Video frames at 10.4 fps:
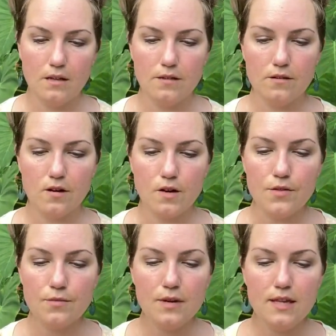There are
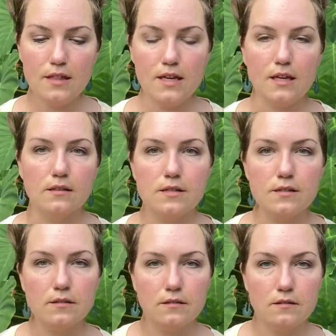three
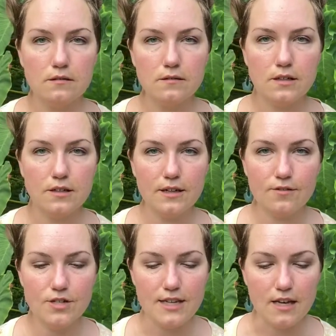things that are
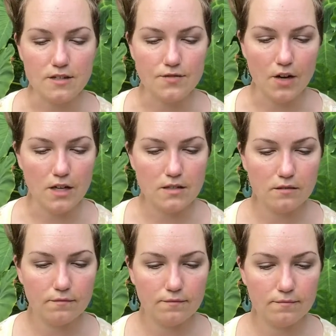never satisfied.
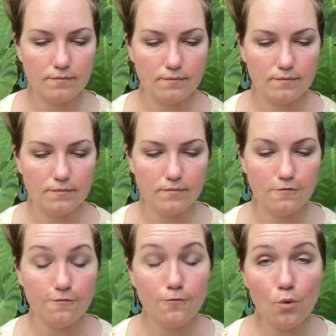
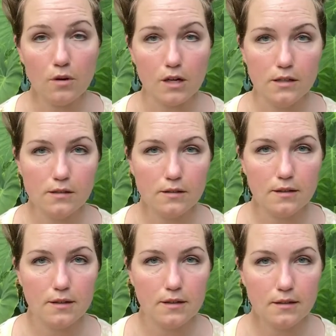Four
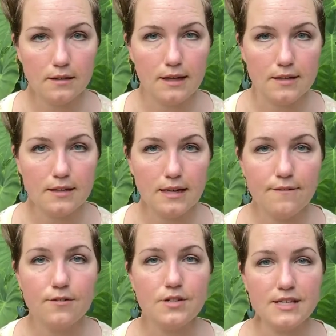that
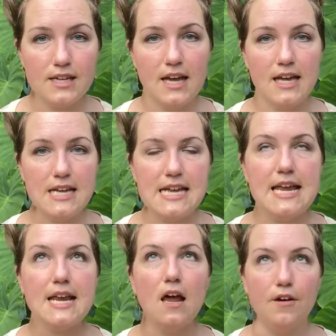never say
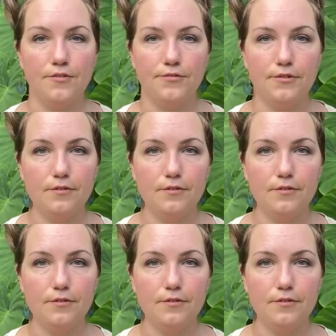enough.